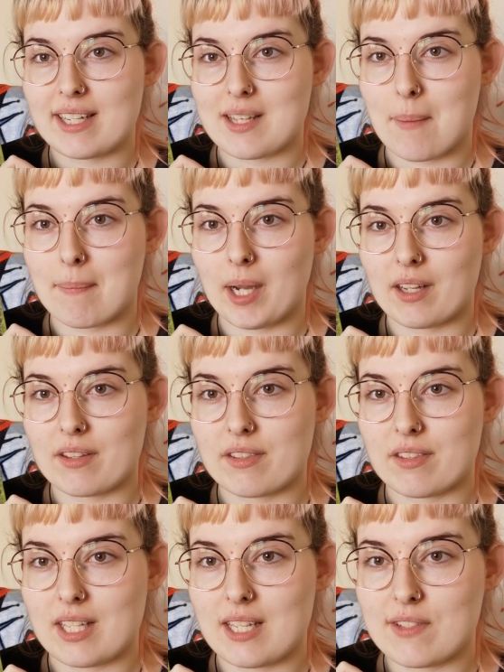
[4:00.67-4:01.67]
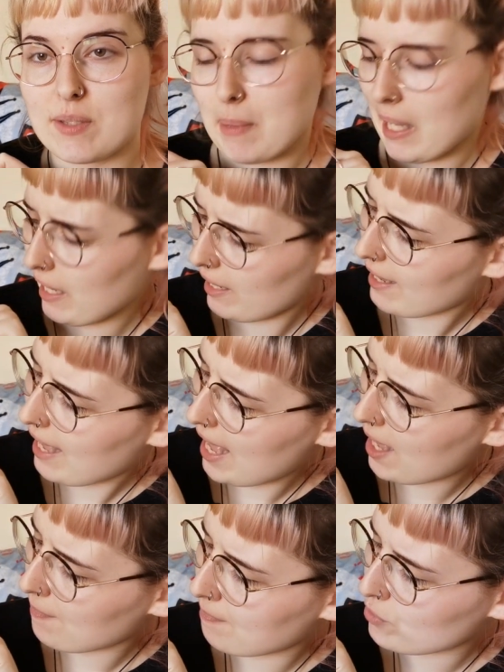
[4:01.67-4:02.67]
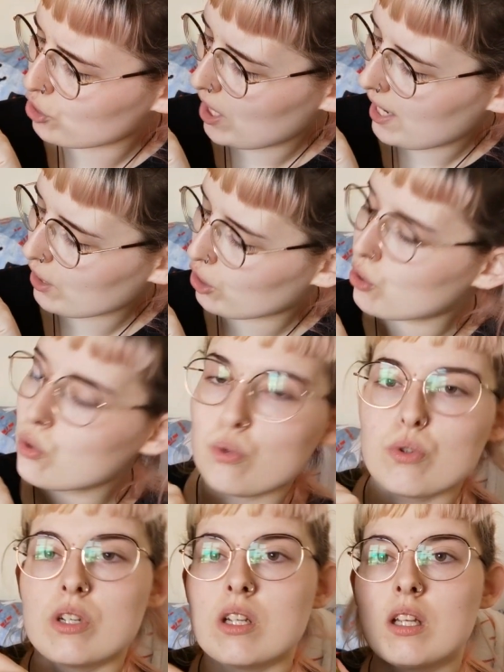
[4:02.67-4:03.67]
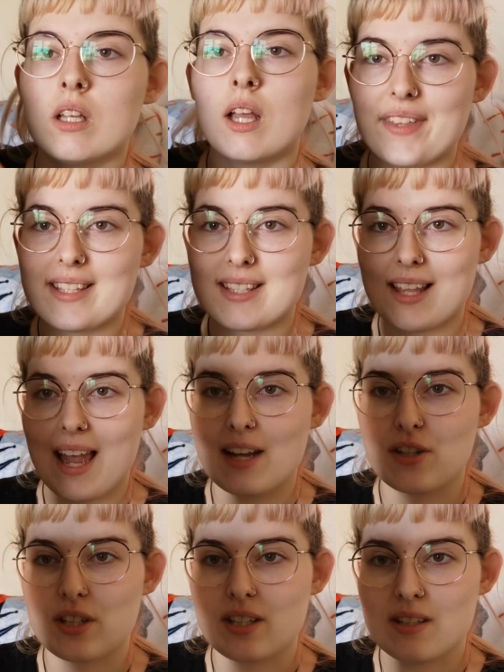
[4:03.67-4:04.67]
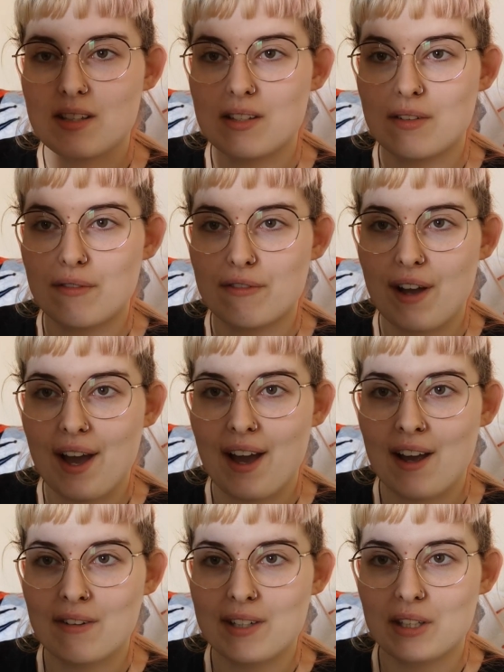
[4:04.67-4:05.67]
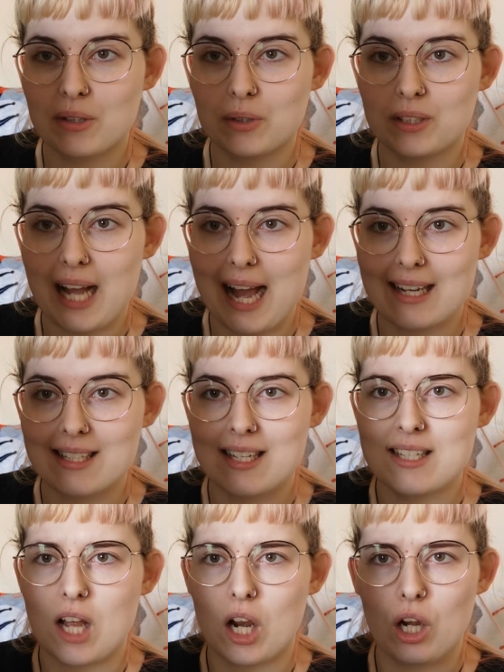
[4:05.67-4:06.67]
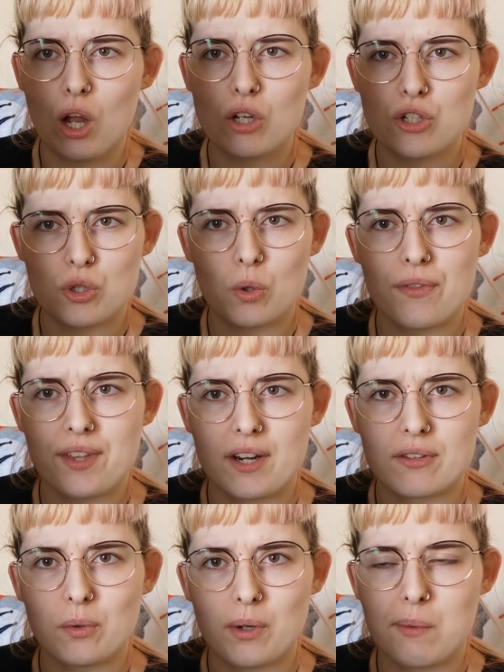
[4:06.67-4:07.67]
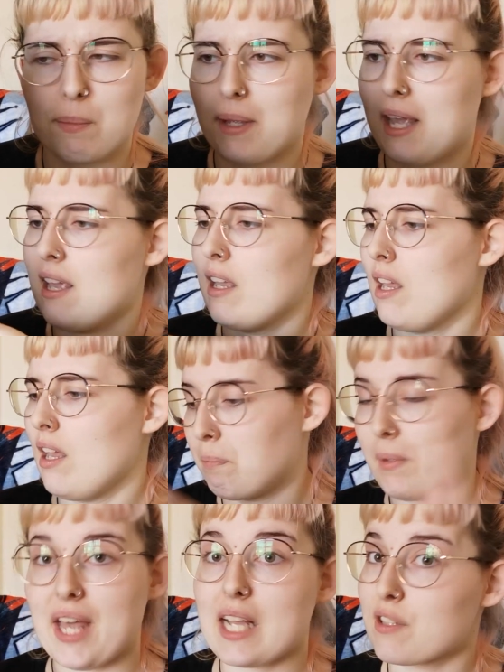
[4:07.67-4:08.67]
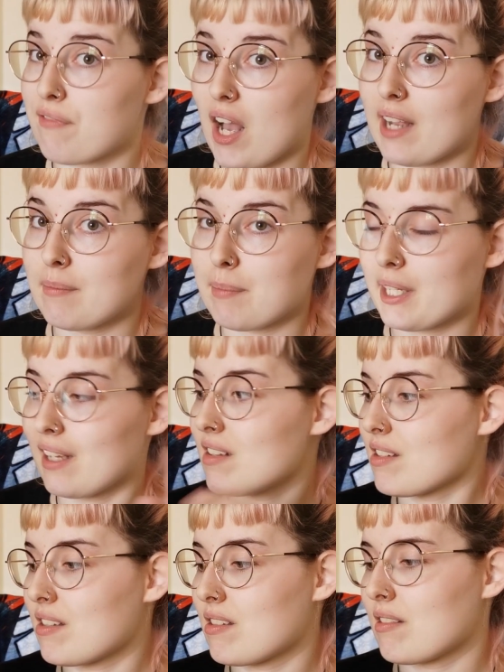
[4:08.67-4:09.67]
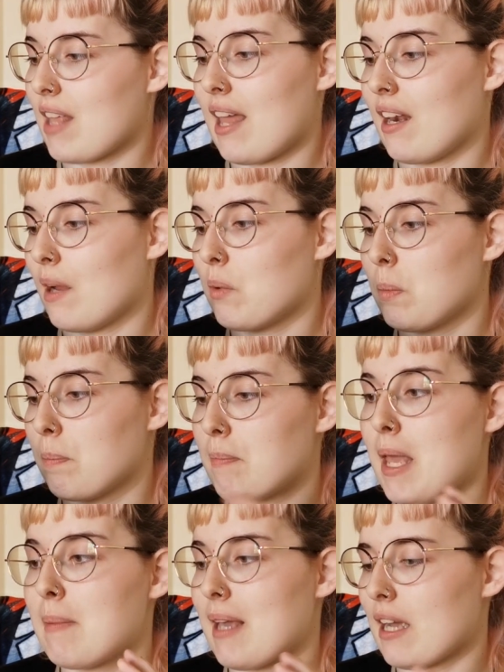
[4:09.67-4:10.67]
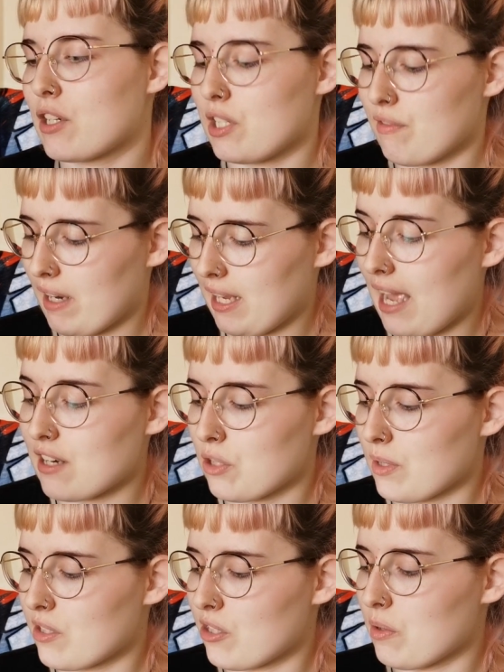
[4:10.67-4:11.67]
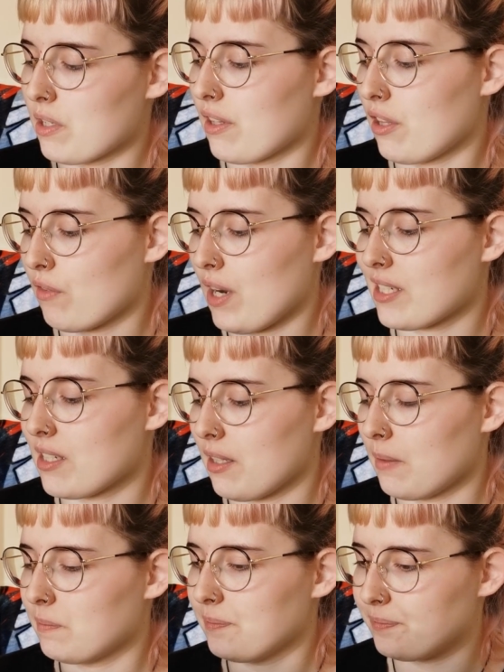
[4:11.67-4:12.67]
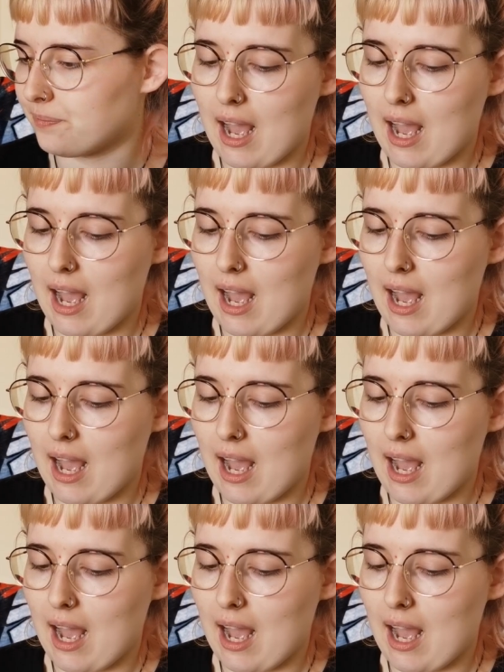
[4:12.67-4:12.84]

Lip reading: It is Among Thieves by M.J. Kuhn. These are the edges. Very cool axes. A lot shorter than I thought it would be. But that's fine because then I will maybe actually get to it sooner than the rest of them.